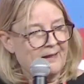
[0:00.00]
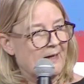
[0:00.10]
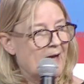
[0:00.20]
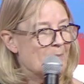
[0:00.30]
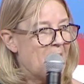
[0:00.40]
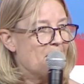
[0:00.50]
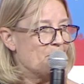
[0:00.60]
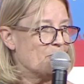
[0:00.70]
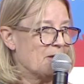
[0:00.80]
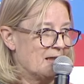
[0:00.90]
I'm
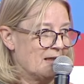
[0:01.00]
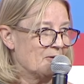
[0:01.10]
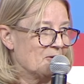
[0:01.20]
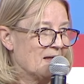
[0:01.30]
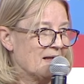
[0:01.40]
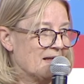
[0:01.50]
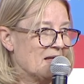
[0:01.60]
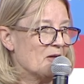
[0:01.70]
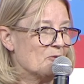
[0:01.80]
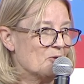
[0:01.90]
happy when I
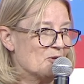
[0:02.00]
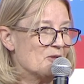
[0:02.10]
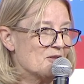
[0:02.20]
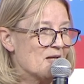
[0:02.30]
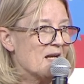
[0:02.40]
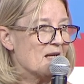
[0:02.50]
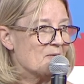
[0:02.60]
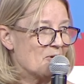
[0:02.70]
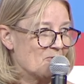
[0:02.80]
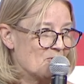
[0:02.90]
hear what you are
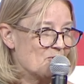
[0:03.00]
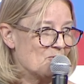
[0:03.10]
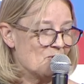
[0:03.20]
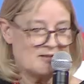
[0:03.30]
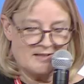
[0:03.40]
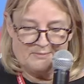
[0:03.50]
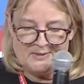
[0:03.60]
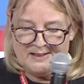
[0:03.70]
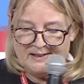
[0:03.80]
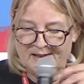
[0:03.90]
saying about the social
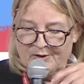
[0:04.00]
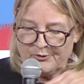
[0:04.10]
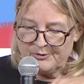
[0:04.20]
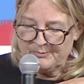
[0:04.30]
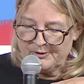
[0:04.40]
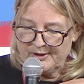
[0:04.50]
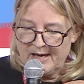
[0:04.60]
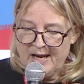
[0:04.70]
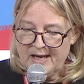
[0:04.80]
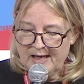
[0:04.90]
summit in Gothenburg.
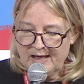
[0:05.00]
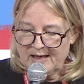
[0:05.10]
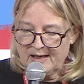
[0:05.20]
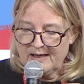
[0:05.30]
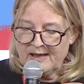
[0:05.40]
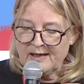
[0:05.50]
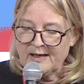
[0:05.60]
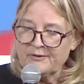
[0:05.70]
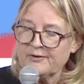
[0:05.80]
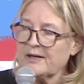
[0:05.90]

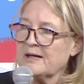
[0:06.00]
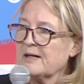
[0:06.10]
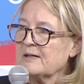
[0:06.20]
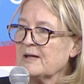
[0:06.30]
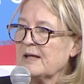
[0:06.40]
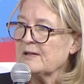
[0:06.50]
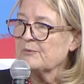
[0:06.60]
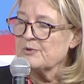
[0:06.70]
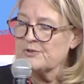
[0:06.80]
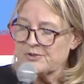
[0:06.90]
I think
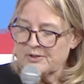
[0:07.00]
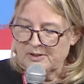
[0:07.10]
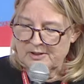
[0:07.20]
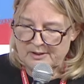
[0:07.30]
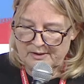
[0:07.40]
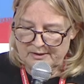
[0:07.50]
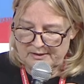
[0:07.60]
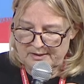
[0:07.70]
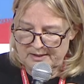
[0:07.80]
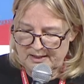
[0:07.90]
it was
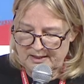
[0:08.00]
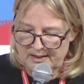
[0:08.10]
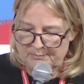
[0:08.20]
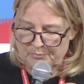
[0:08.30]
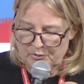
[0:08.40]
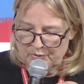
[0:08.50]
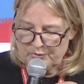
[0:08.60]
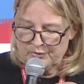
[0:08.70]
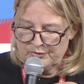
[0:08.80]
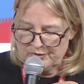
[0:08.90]
an
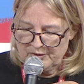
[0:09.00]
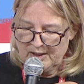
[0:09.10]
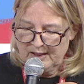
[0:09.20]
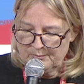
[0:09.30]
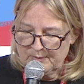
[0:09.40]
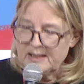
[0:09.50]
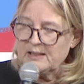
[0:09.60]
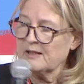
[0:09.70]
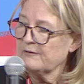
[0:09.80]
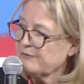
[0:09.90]
important
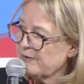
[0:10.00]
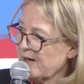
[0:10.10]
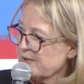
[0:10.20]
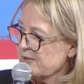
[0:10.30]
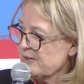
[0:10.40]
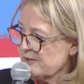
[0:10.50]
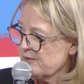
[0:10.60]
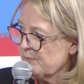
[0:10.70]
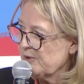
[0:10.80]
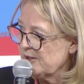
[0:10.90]
meeting for us
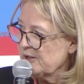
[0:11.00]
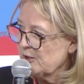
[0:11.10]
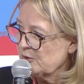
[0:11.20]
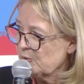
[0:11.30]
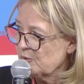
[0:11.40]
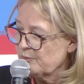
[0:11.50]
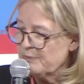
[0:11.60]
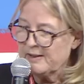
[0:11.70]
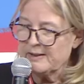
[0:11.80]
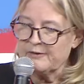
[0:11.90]
as political
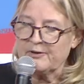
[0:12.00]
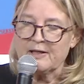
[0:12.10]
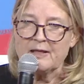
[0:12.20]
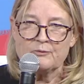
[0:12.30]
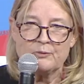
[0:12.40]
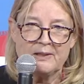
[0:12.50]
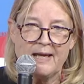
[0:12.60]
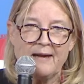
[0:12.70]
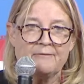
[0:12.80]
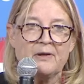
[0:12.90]
group, and I think it will
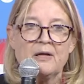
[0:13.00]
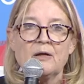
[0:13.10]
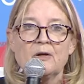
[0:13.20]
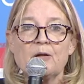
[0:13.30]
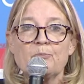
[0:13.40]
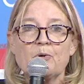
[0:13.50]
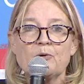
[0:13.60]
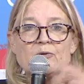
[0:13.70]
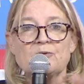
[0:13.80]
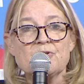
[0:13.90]
have an
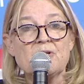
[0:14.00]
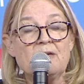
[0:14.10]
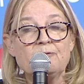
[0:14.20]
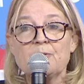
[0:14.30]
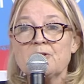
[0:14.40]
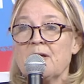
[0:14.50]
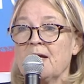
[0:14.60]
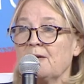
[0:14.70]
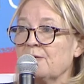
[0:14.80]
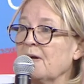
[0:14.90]
importance if we take